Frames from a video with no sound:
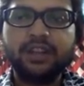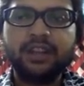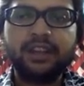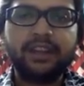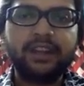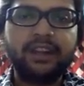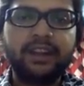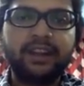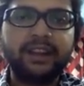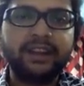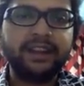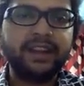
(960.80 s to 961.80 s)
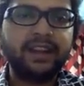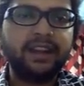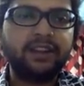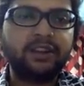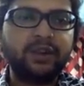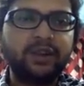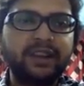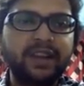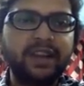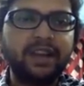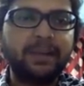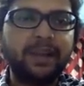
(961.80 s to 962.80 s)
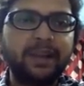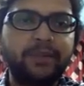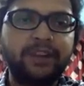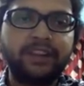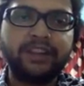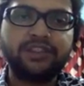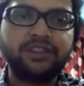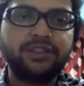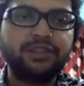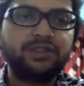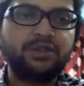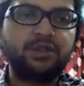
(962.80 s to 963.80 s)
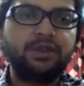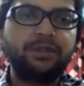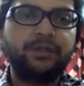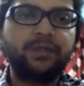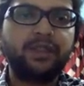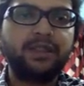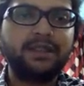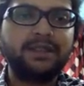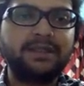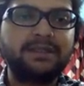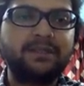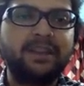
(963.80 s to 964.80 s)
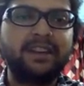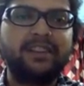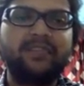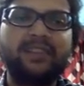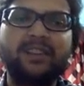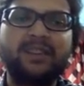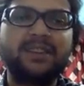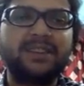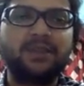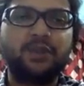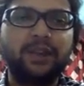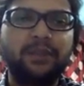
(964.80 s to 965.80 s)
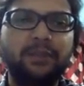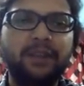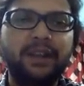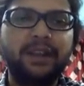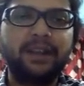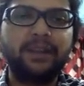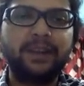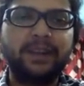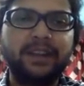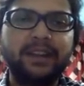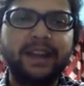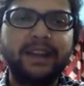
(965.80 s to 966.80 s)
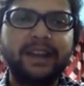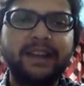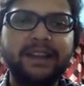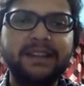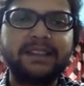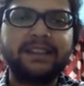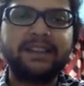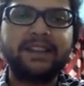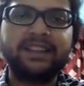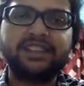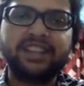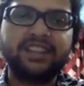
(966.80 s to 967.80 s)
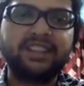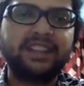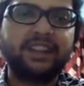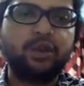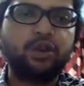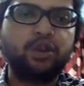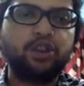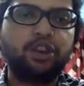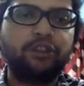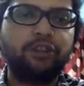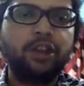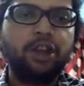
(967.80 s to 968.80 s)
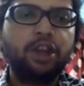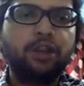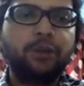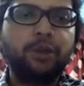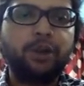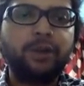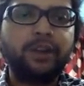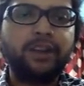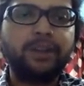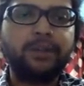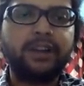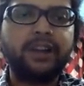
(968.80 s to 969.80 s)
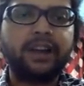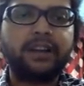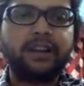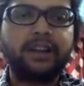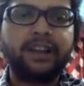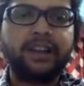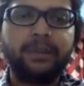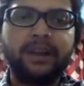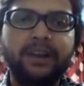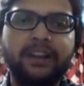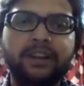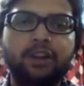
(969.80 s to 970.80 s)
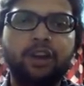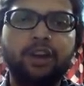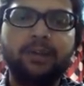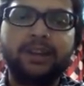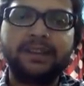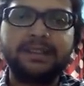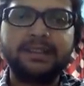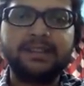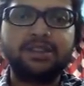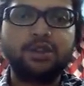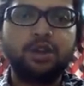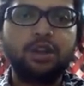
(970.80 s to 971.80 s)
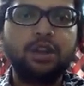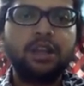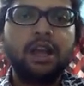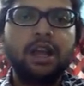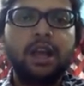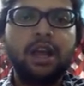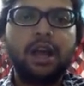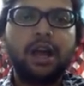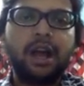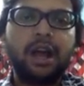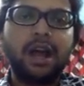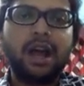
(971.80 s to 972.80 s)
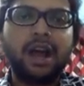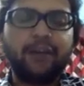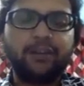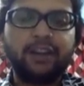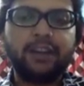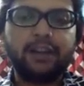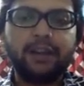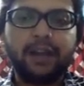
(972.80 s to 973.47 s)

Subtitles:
in India by British. So this is many very basic point. But in Patent Act 1970 changed the course of prohibiting product in patent on medicines. So after